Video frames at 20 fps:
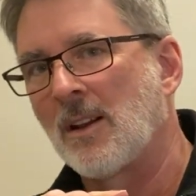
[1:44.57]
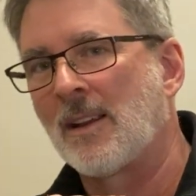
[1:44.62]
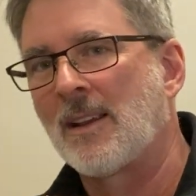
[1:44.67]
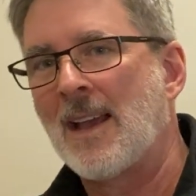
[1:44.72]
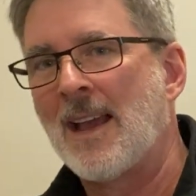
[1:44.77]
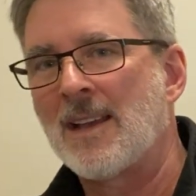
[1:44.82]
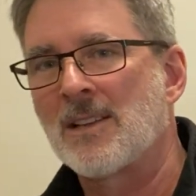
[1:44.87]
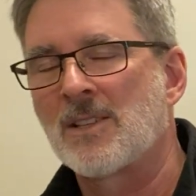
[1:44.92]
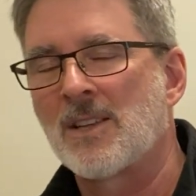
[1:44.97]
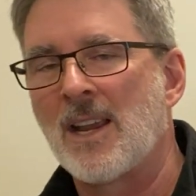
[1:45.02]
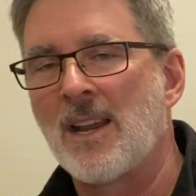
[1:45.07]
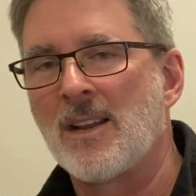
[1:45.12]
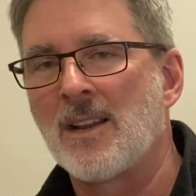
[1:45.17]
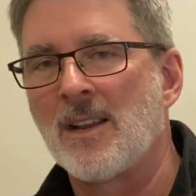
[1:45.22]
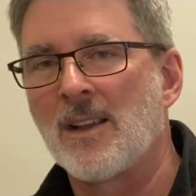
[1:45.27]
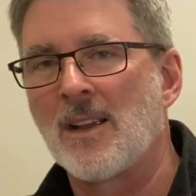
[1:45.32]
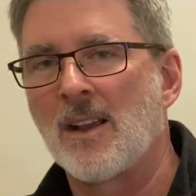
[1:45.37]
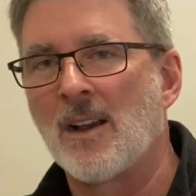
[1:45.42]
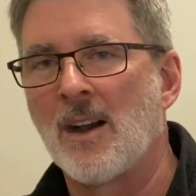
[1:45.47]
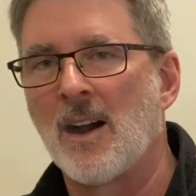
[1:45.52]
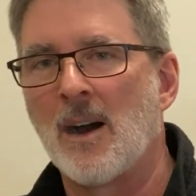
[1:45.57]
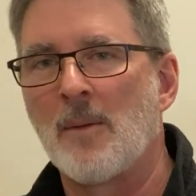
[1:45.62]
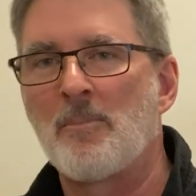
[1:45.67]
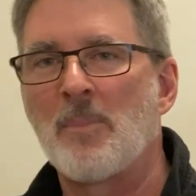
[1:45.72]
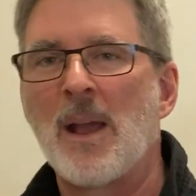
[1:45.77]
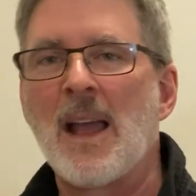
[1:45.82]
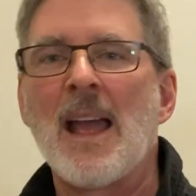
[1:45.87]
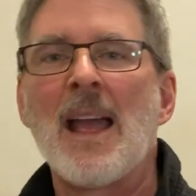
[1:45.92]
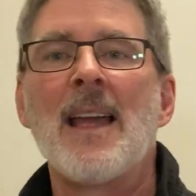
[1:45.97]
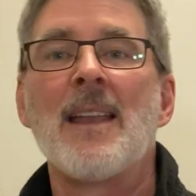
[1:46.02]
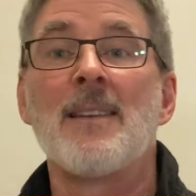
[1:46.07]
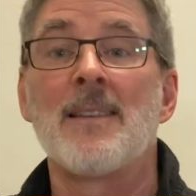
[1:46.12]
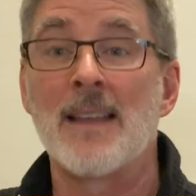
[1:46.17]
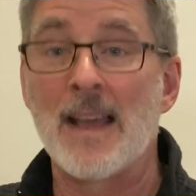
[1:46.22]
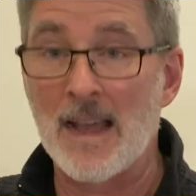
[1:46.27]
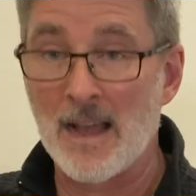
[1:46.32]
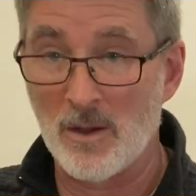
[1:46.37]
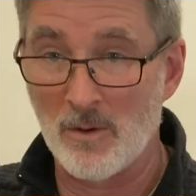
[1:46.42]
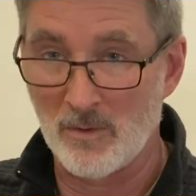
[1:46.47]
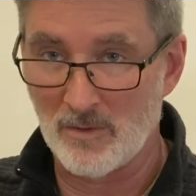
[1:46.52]
cascading up and
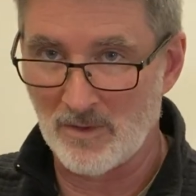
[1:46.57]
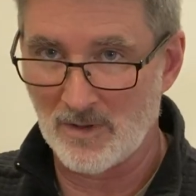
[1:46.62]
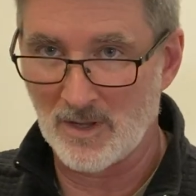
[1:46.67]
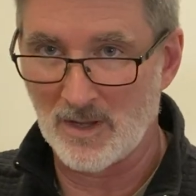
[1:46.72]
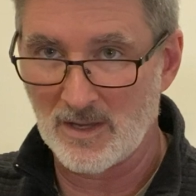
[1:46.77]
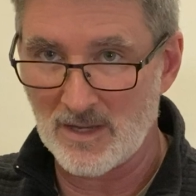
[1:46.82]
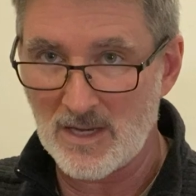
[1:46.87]
down